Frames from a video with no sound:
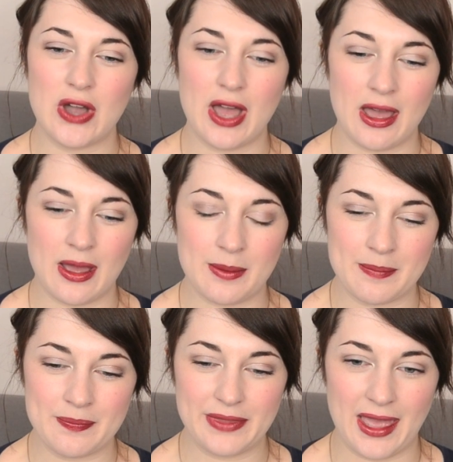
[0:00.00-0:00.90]

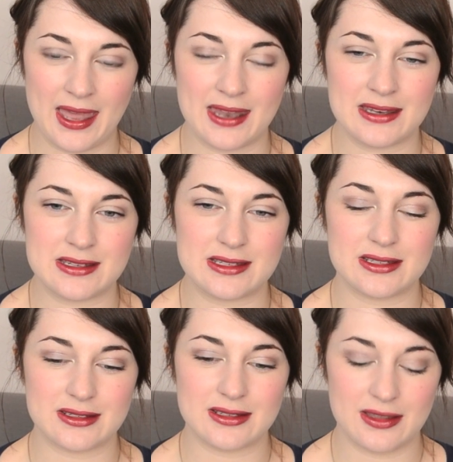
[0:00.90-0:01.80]
and
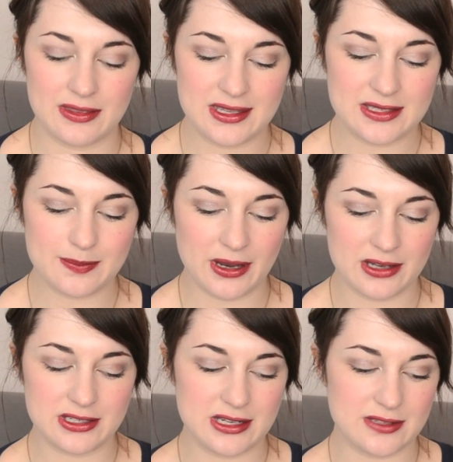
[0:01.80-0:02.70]
this
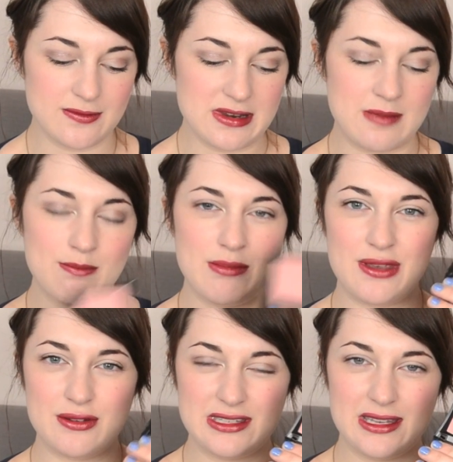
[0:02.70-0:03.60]
blush is really
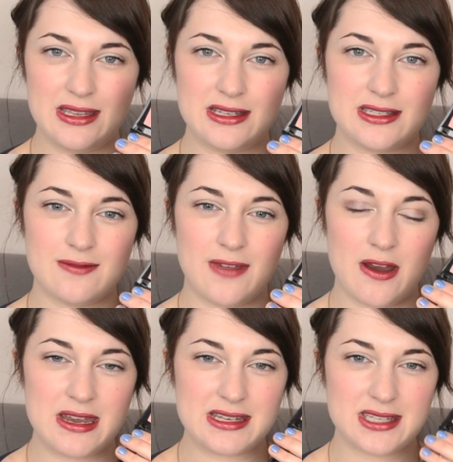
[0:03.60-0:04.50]
muted,
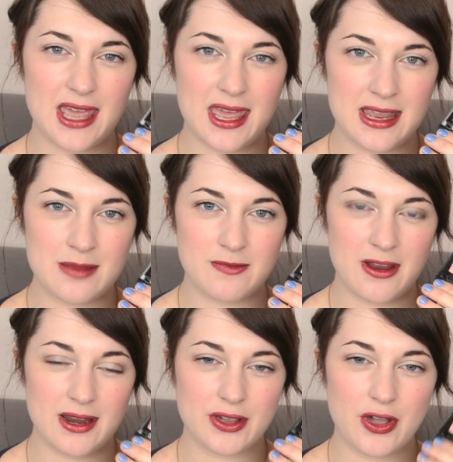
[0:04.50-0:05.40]
very tame,
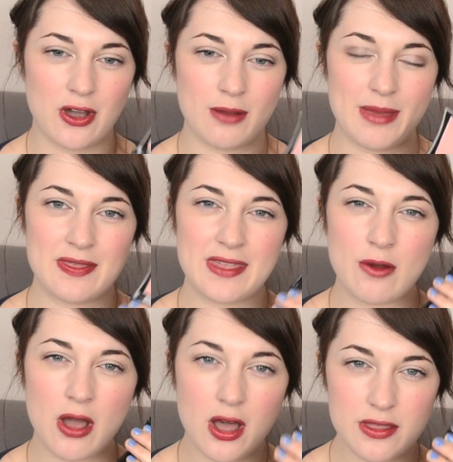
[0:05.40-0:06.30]
very calm, and there
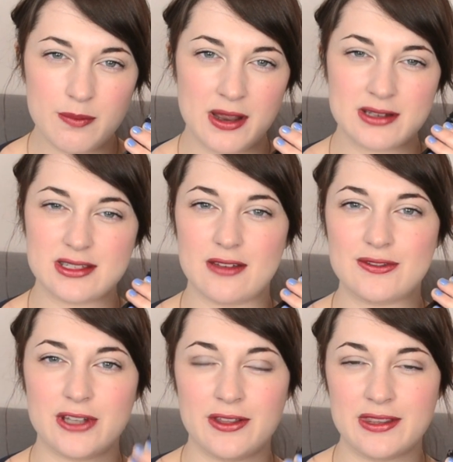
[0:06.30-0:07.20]
are other brands that
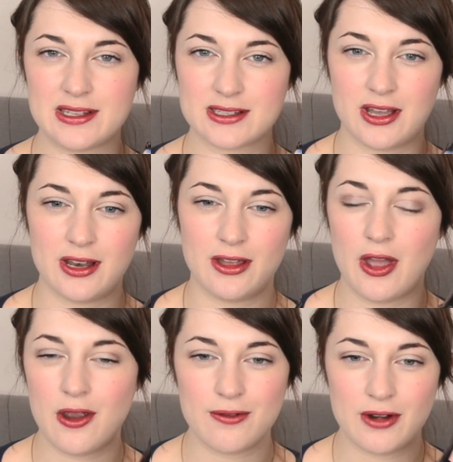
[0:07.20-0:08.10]
have done this colour
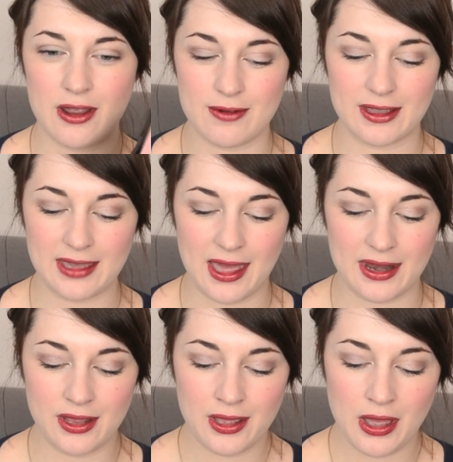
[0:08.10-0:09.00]
over and over
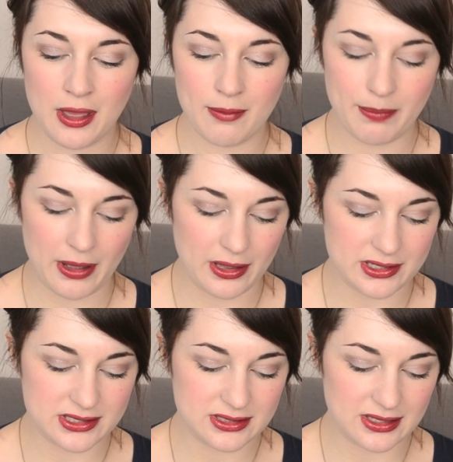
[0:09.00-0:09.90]
again,
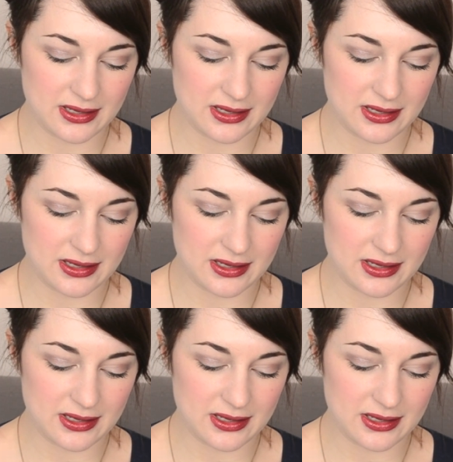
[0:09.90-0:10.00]
but